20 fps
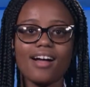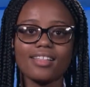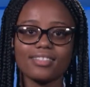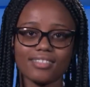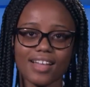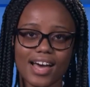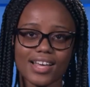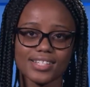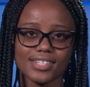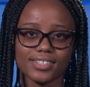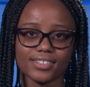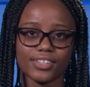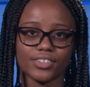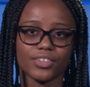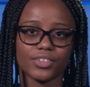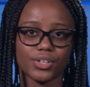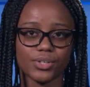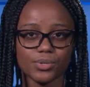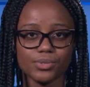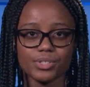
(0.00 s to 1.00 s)
Lastly,
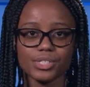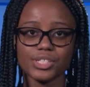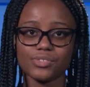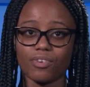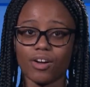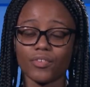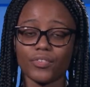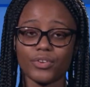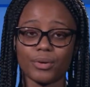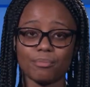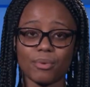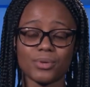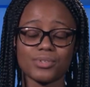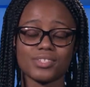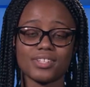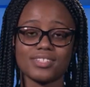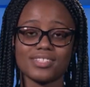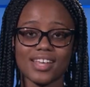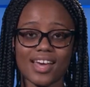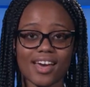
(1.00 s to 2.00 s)
the Cougars fought their most
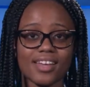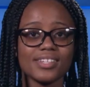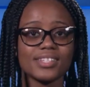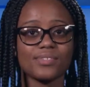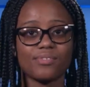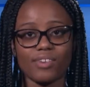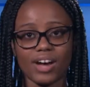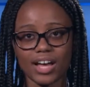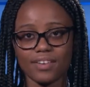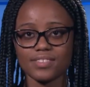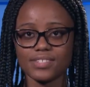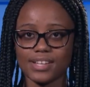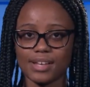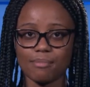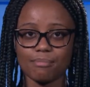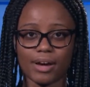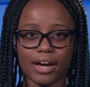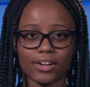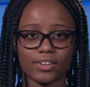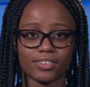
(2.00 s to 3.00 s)
intense
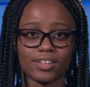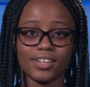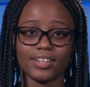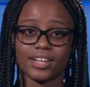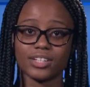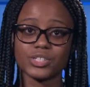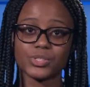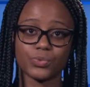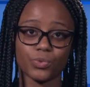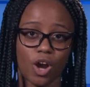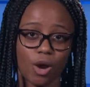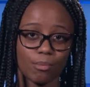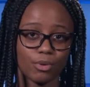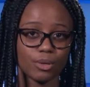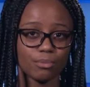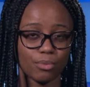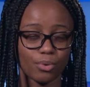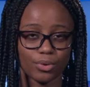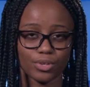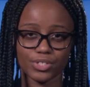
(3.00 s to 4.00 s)
5-set battle against
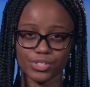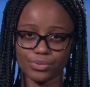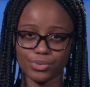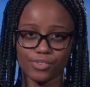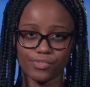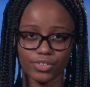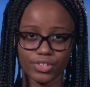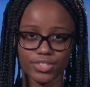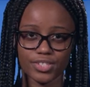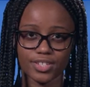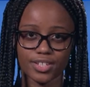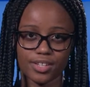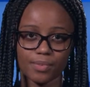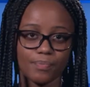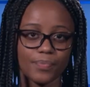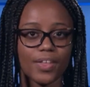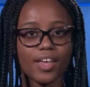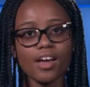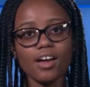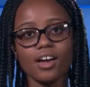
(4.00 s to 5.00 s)
Robert Morris University.
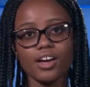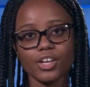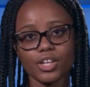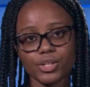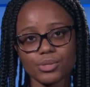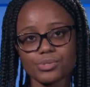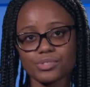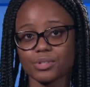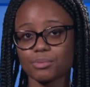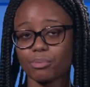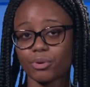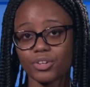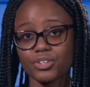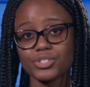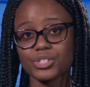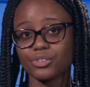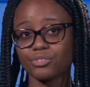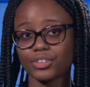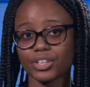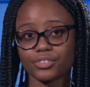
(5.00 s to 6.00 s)
Houston
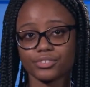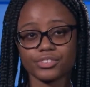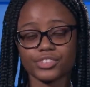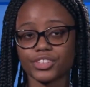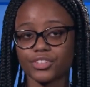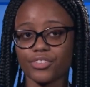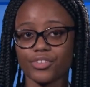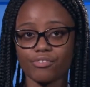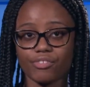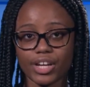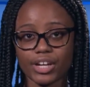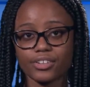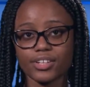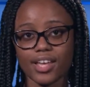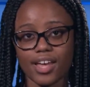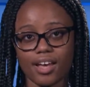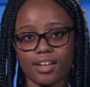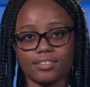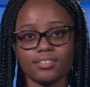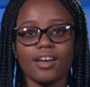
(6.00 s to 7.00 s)
persevered until the very
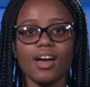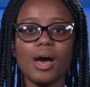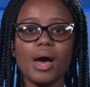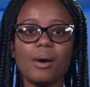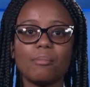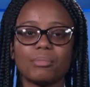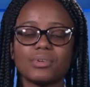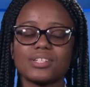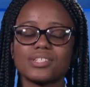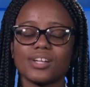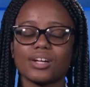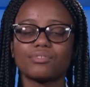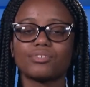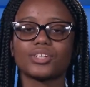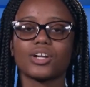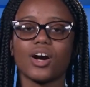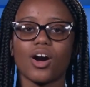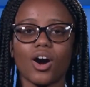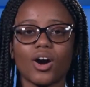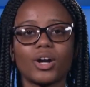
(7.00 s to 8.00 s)
end, but
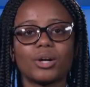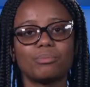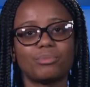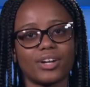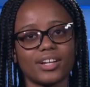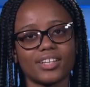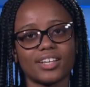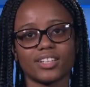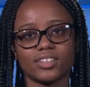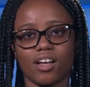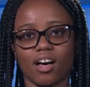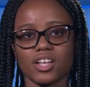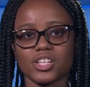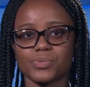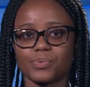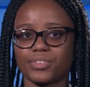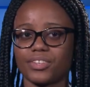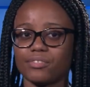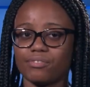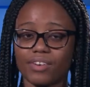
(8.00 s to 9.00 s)
suffered a heartbreaking
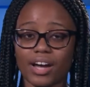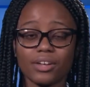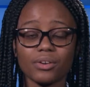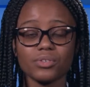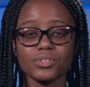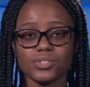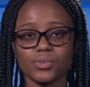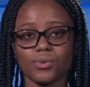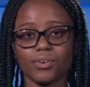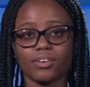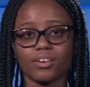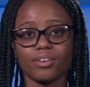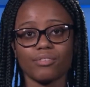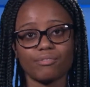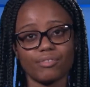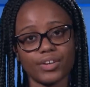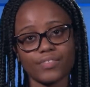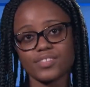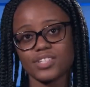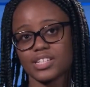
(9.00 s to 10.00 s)
loss with a final score
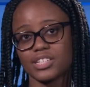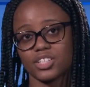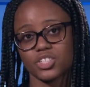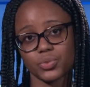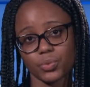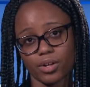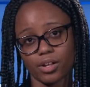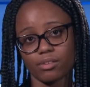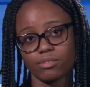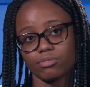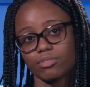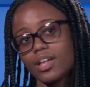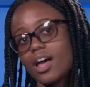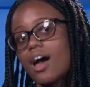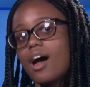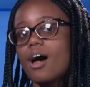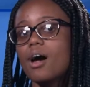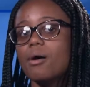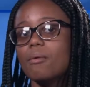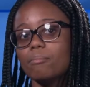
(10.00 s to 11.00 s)
of 15-12.
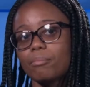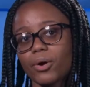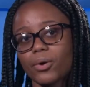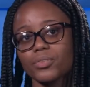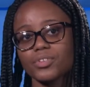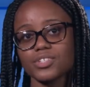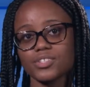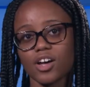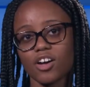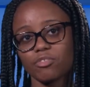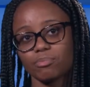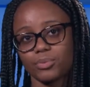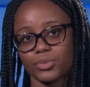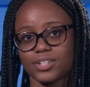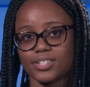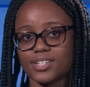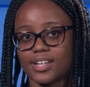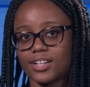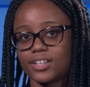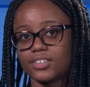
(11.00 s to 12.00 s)
Both
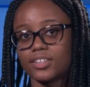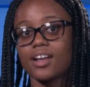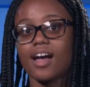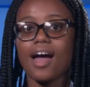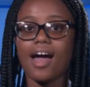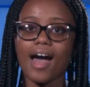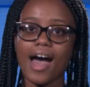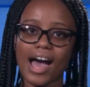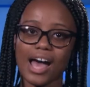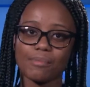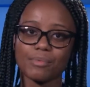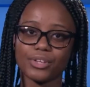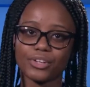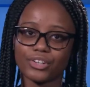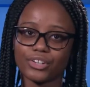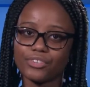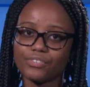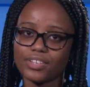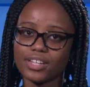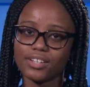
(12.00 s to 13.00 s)
sophomore setter Abby
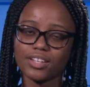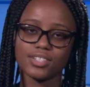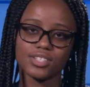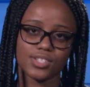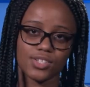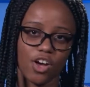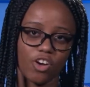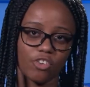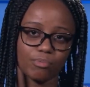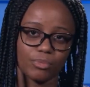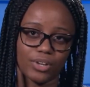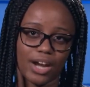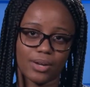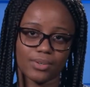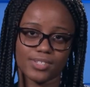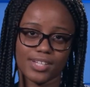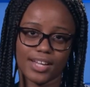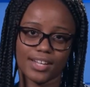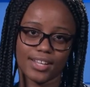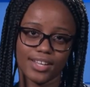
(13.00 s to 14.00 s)
Irving and sophomore
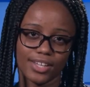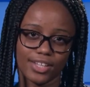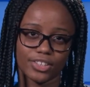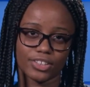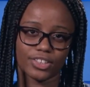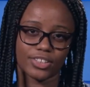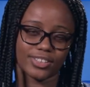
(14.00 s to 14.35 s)
outside hitter